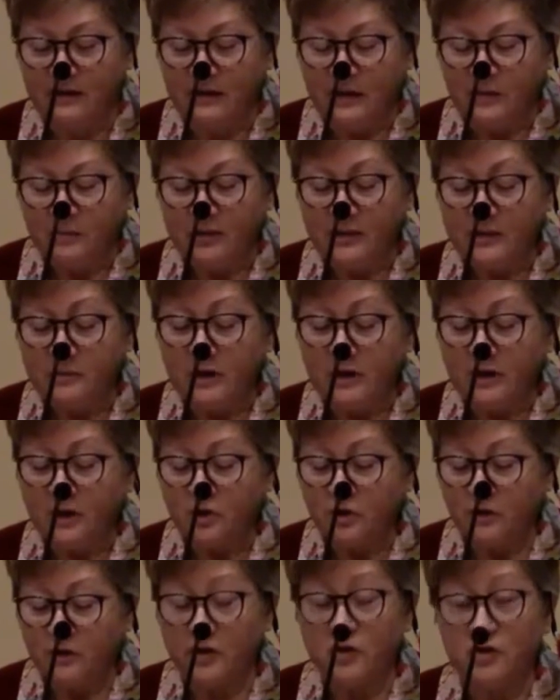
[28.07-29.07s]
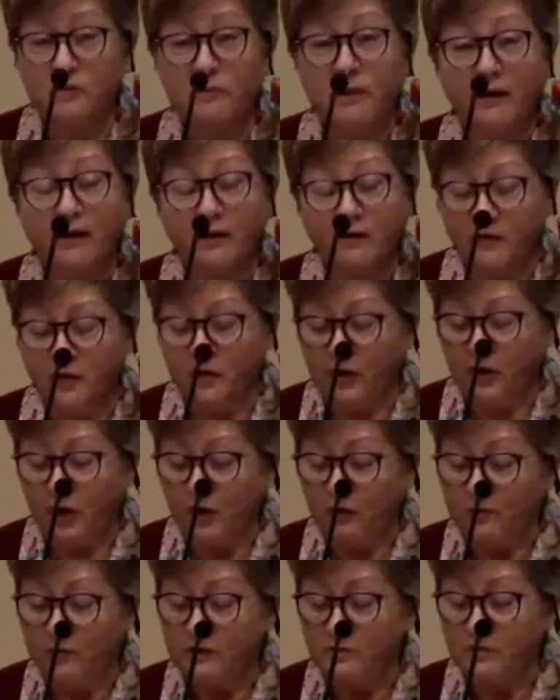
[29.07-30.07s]
Please make sure that your microphone at
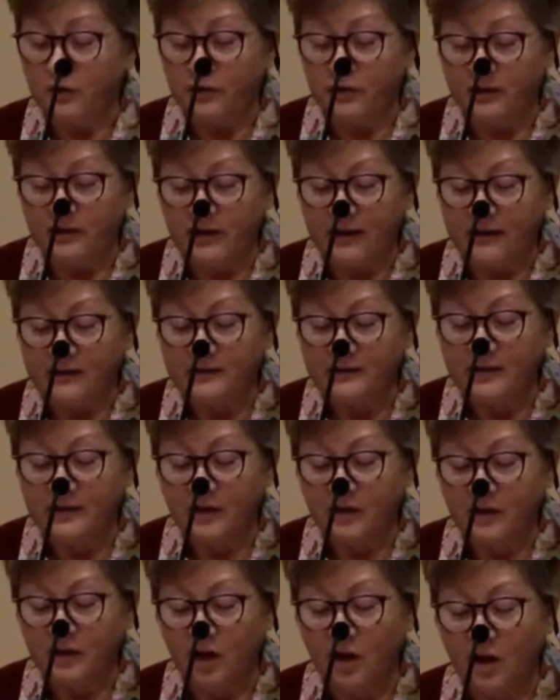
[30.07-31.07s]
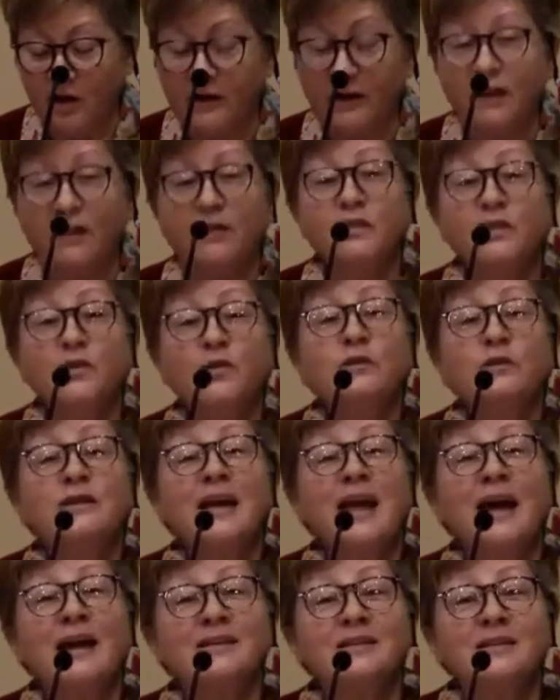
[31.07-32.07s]
home is muted and sing along
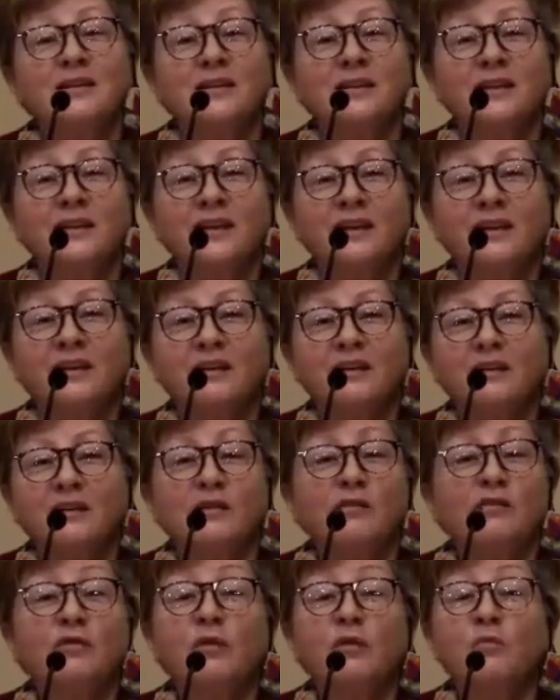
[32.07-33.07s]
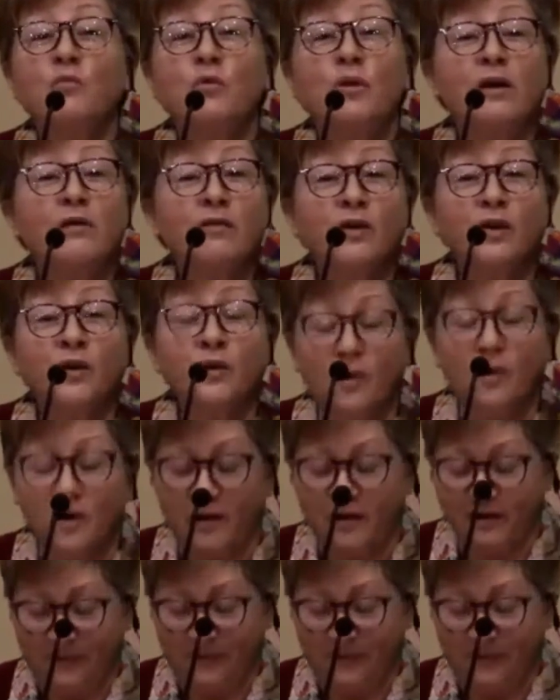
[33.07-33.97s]
enthusiastically from wherever you are.